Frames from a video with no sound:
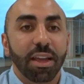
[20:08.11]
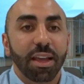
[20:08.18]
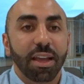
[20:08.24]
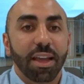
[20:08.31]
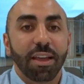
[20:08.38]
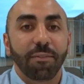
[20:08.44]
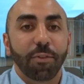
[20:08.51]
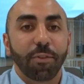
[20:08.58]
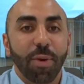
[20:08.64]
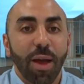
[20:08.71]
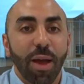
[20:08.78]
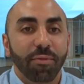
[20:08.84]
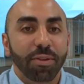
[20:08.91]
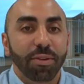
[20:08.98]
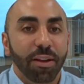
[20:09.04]
if you have
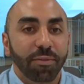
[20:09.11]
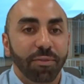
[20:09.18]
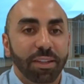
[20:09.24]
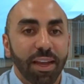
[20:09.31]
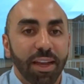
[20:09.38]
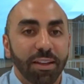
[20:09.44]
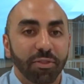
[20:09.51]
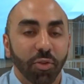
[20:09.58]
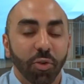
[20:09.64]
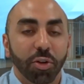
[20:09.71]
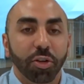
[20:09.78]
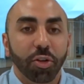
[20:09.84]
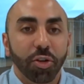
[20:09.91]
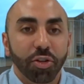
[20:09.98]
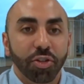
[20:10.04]
enough days or
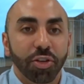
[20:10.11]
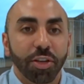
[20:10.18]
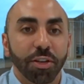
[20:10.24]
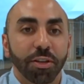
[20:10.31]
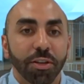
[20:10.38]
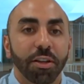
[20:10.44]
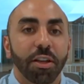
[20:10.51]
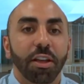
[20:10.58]
cushion